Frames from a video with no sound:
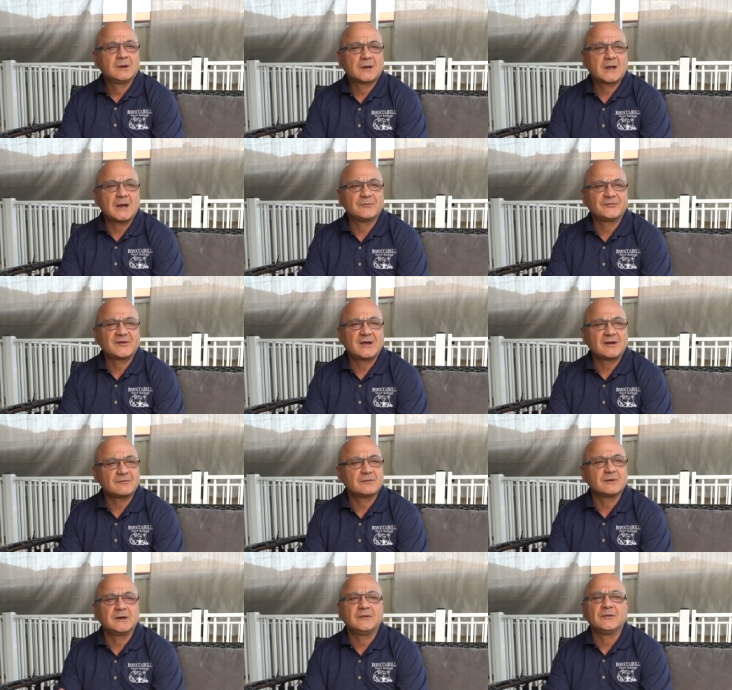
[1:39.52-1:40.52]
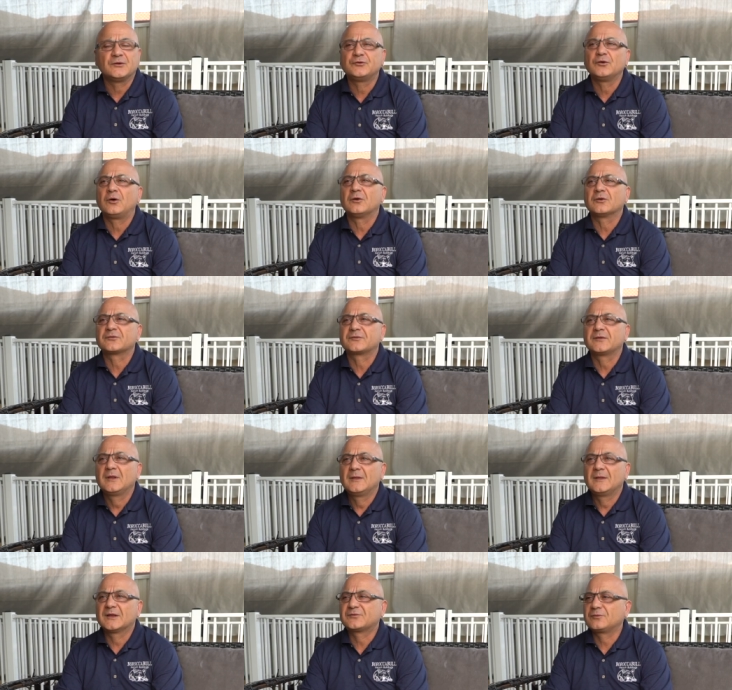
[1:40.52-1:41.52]
comes out in the dogs.
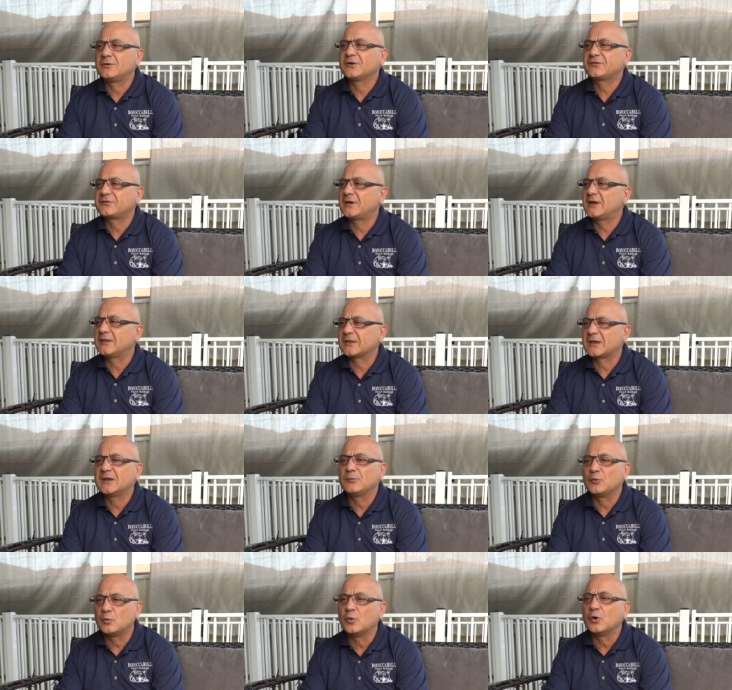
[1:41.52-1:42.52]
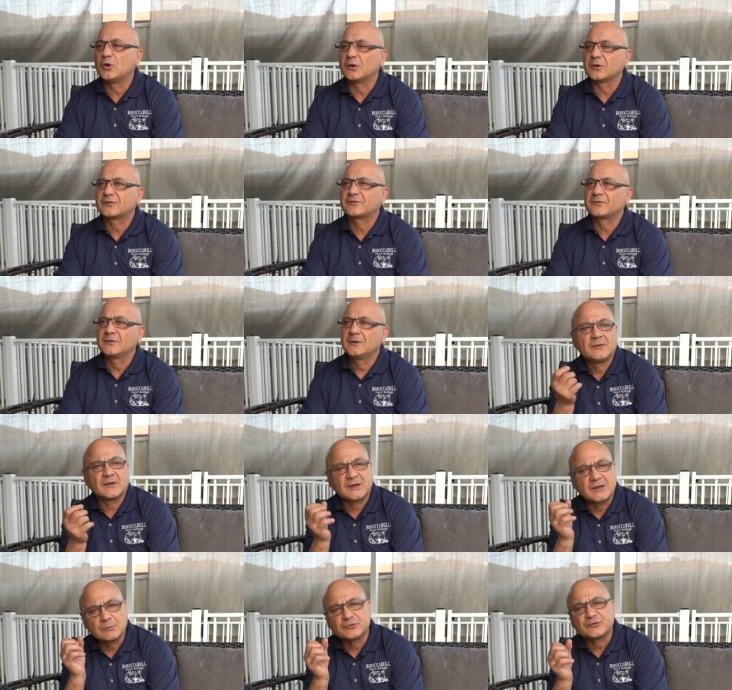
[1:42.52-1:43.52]
That's why I say the kibble works. The
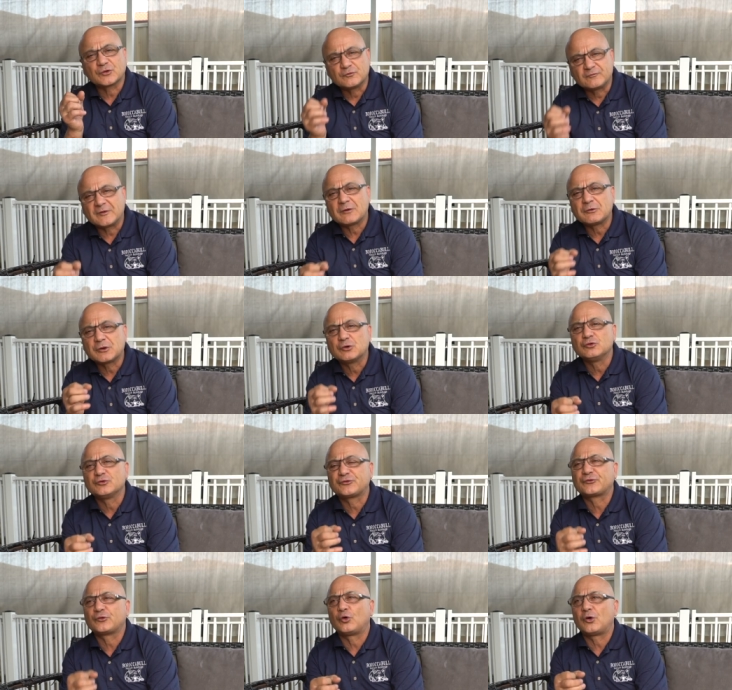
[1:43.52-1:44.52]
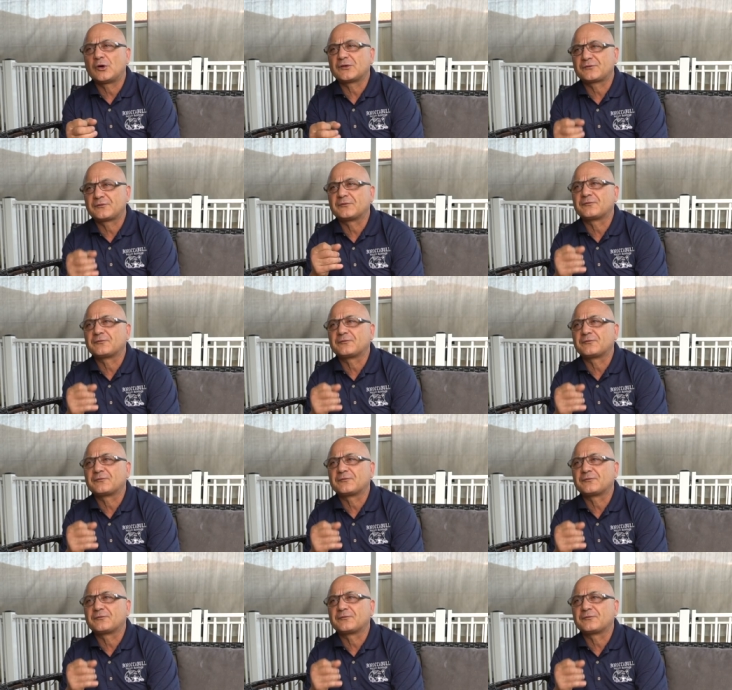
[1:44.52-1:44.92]
kibble's a very good size for